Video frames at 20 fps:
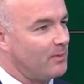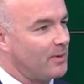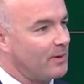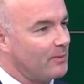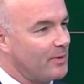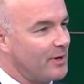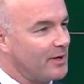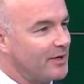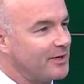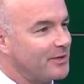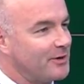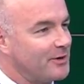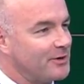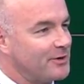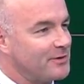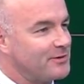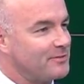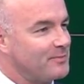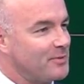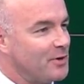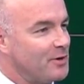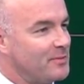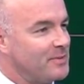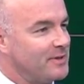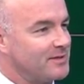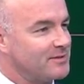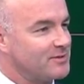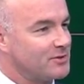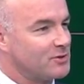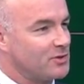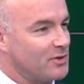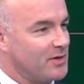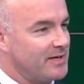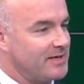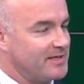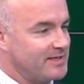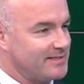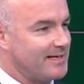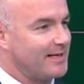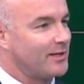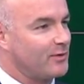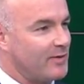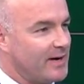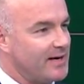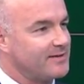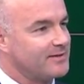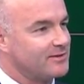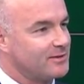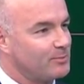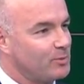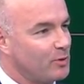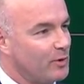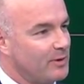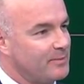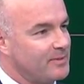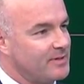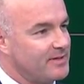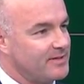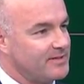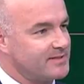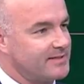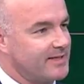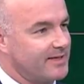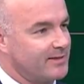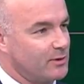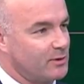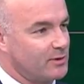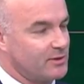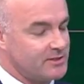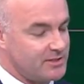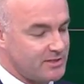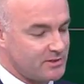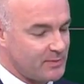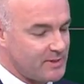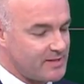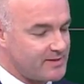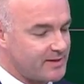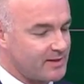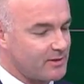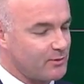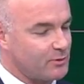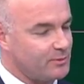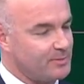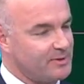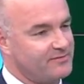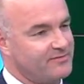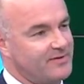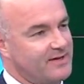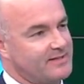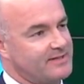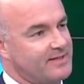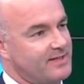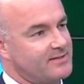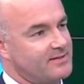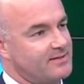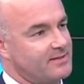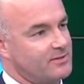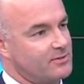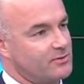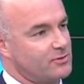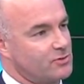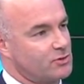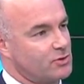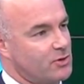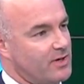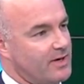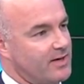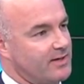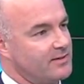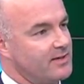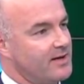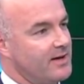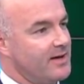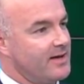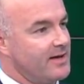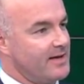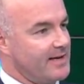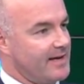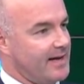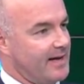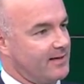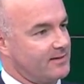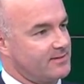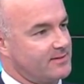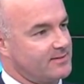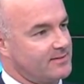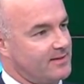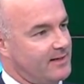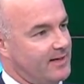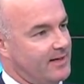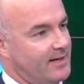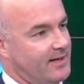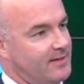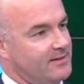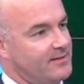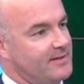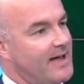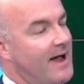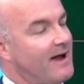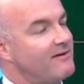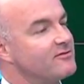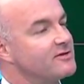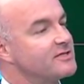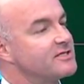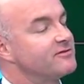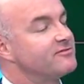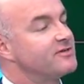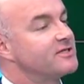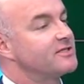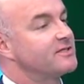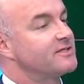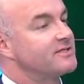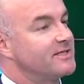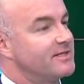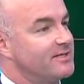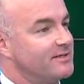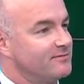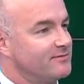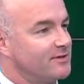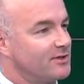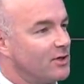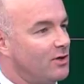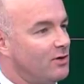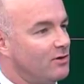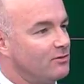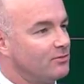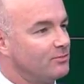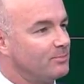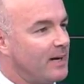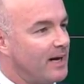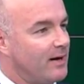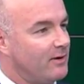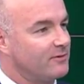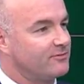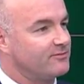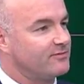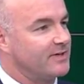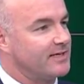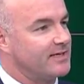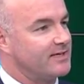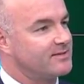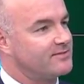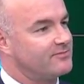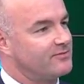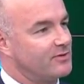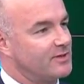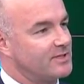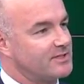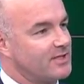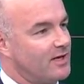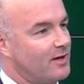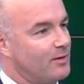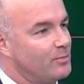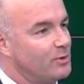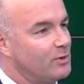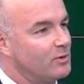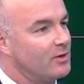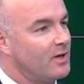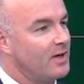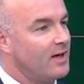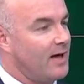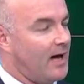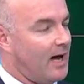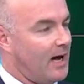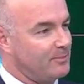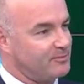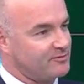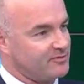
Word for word: we're working on at the moment, is to try and accelerate the deployment of these technologies. We think it would be fantastic fantastic to try and get uh, the average efficiency of the coal power fleet, for example, up